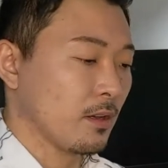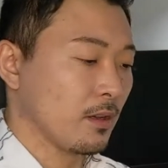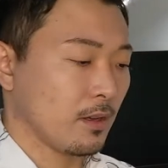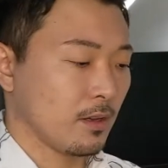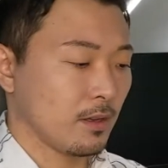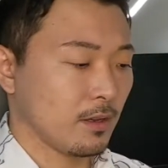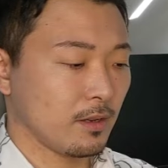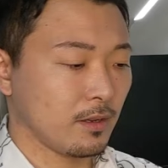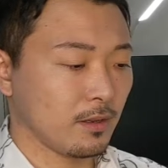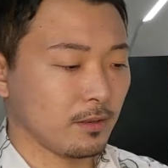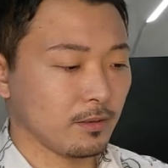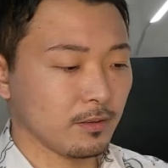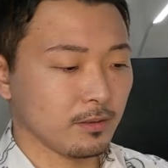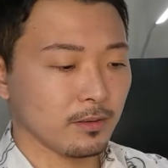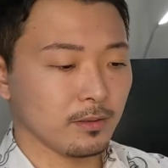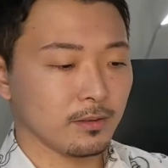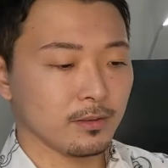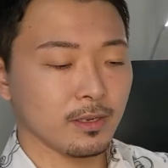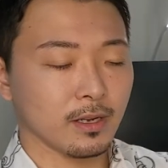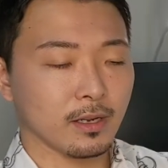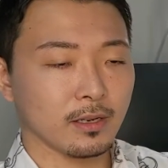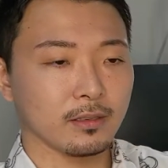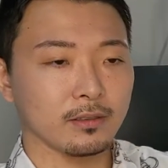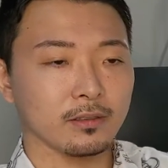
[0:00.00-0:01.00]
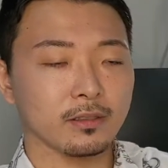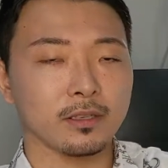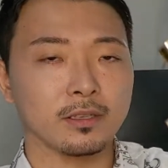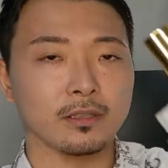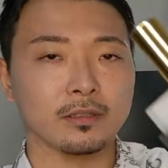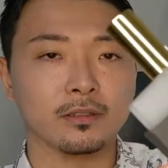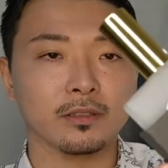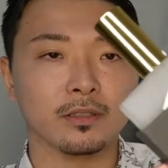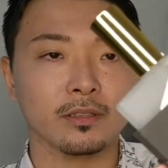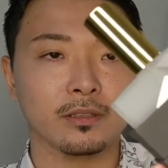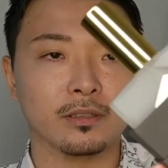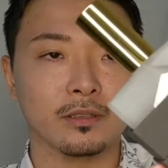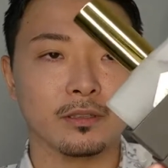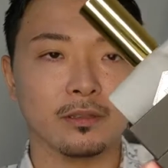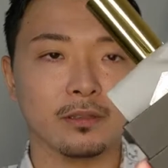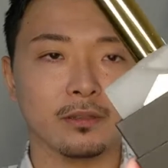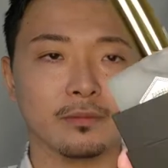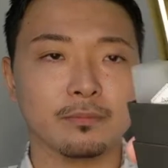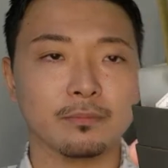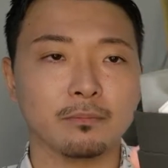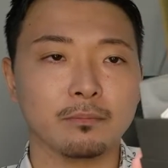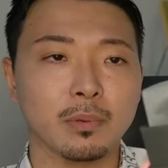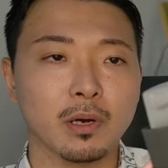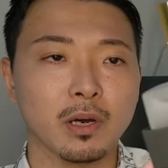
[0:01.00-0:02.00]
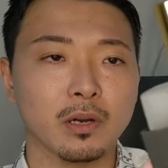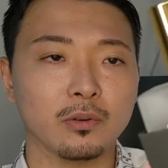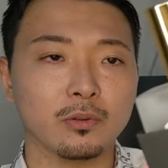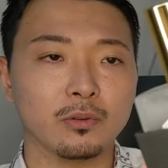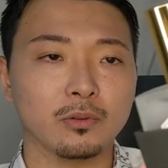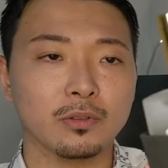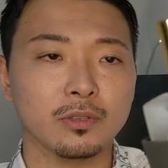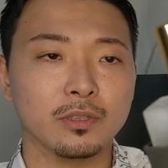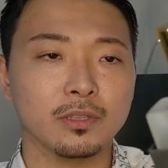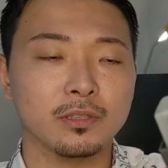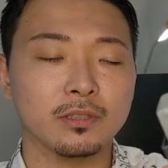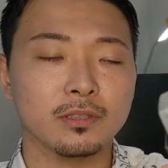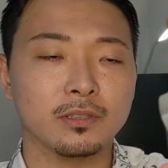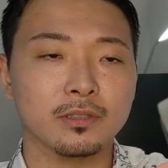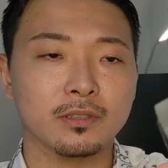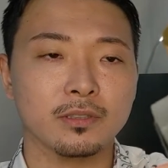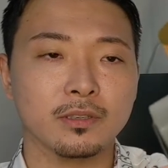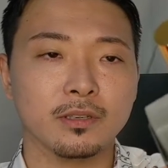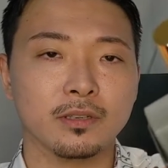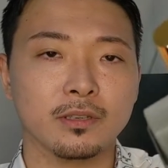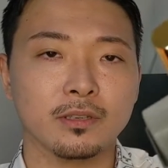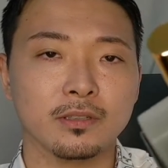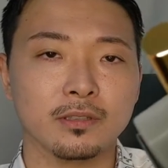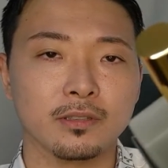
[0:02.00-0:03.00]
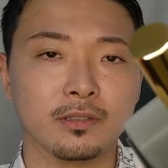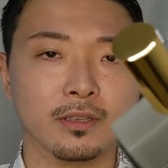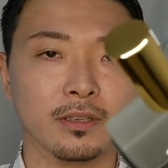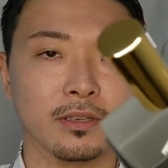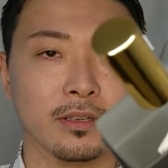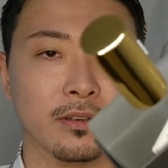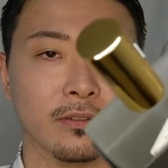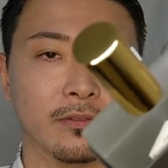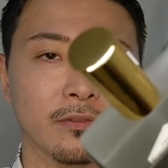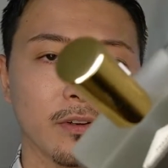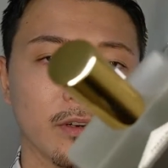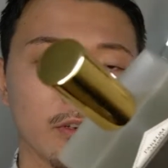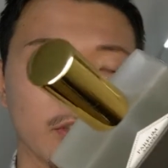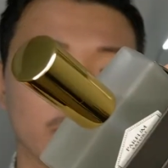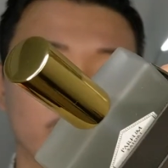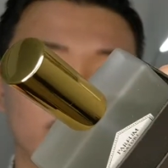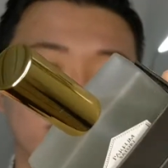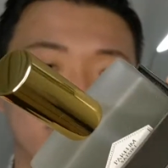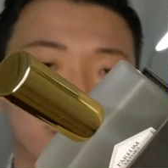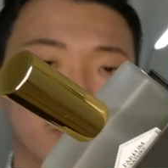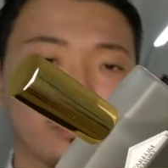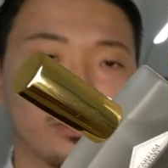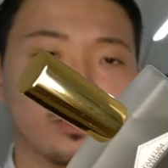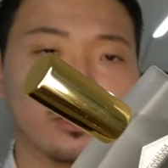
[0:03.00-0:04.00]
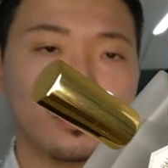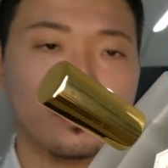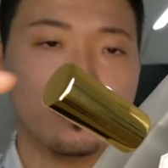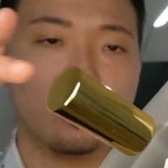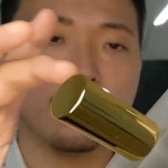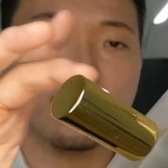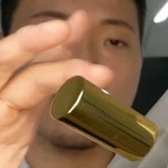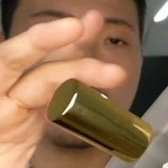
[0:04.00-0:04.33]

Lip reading: And yeah, and the bottle is sitting very snugly